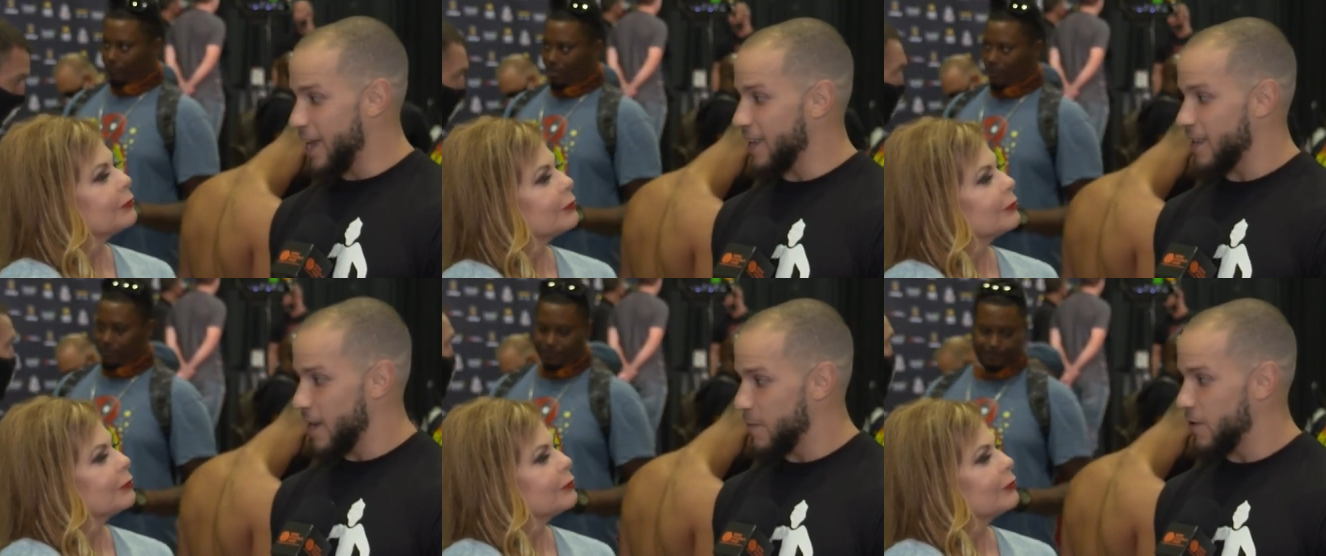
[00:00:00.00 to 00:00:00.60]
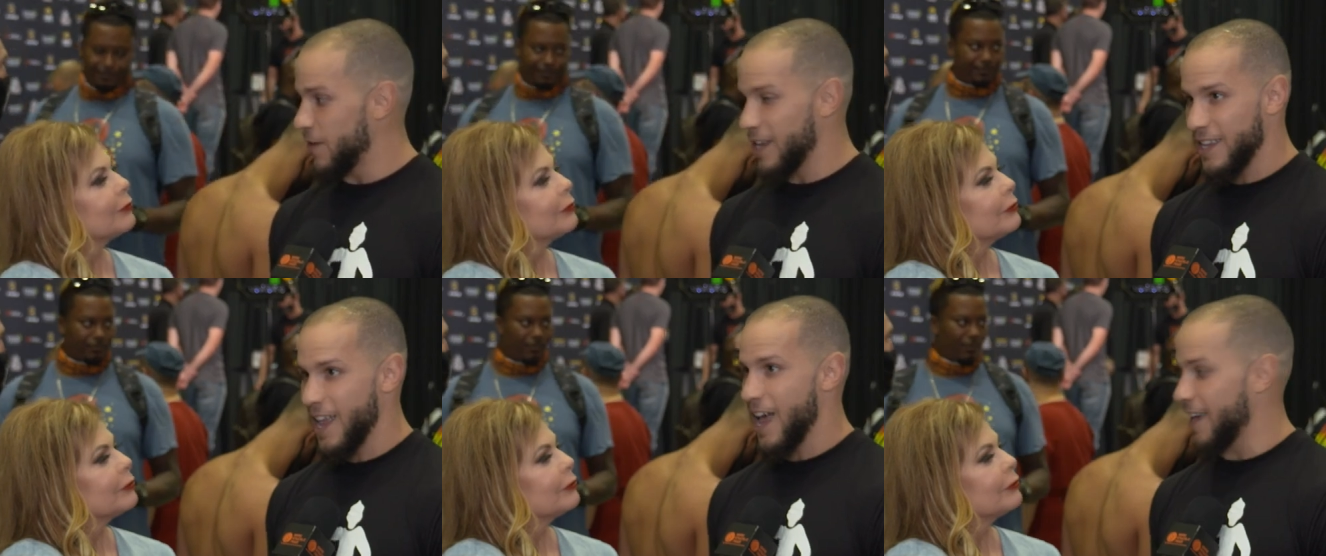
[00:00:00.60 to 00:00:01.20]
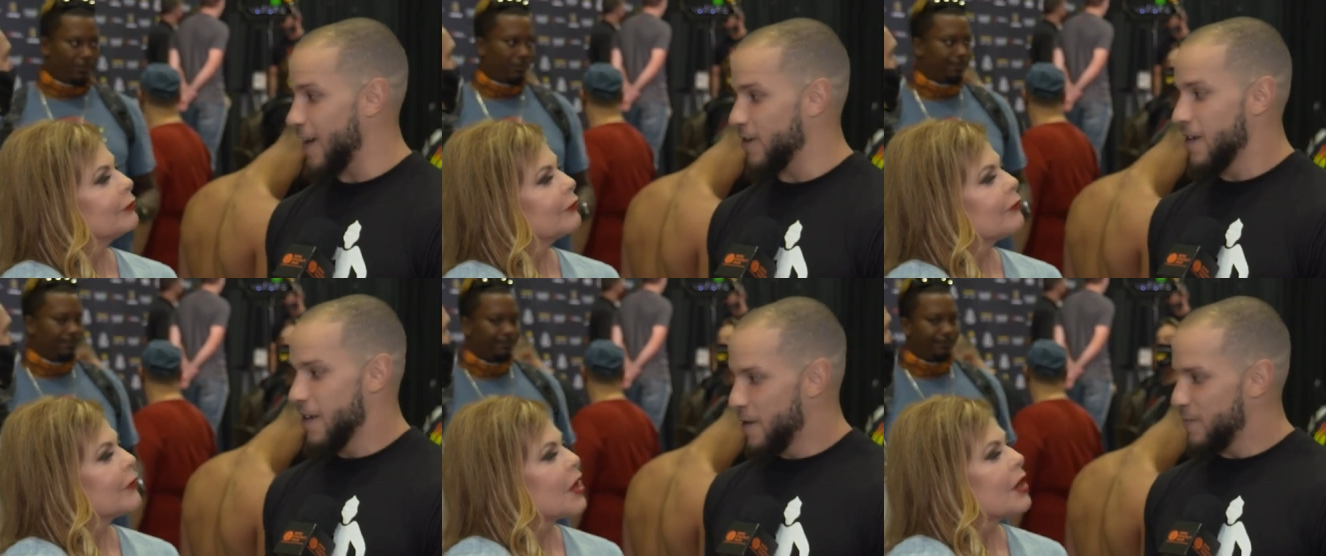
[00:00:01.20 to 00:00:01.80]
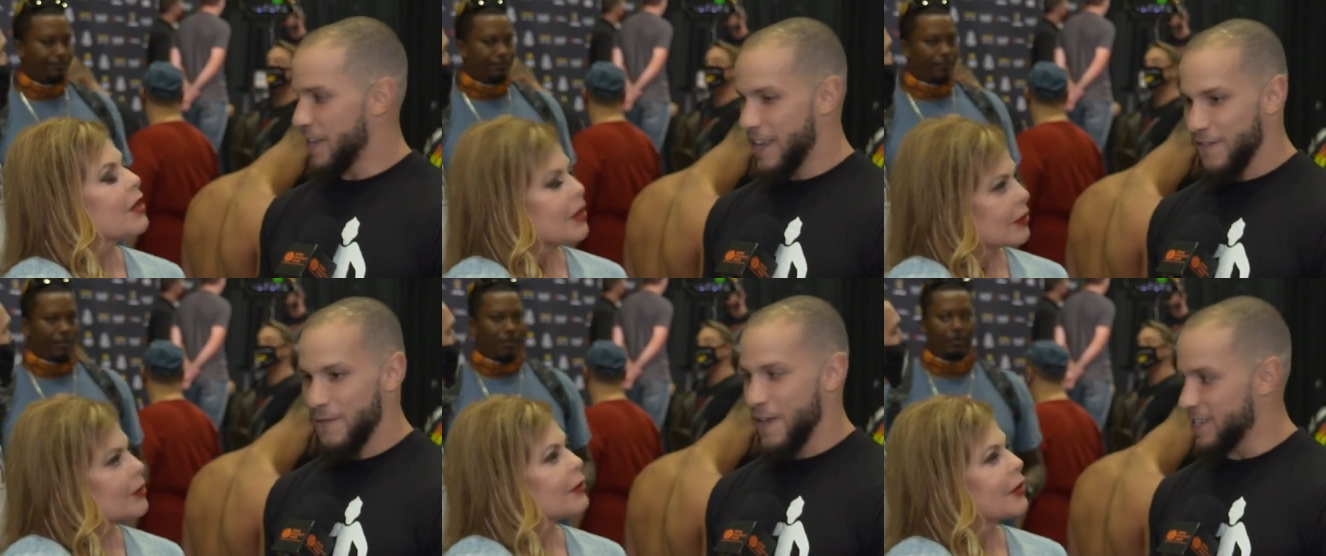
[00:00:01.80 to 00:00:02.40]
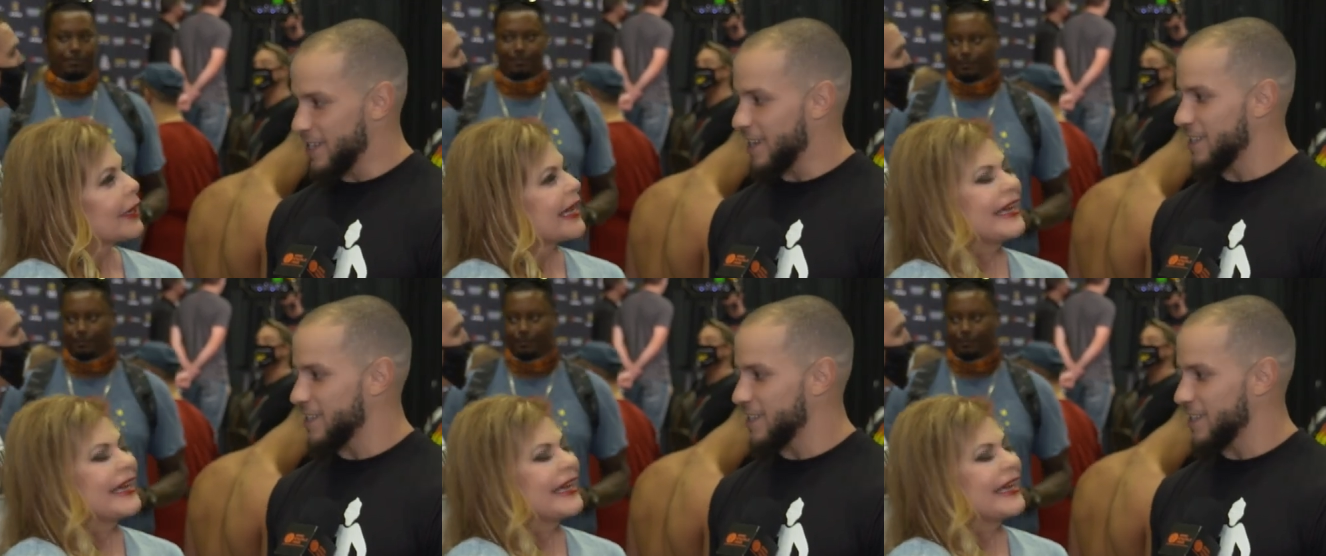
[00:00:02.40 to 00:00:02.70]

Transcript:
Speaker 1: and get the W and get the knockout. like give the fans an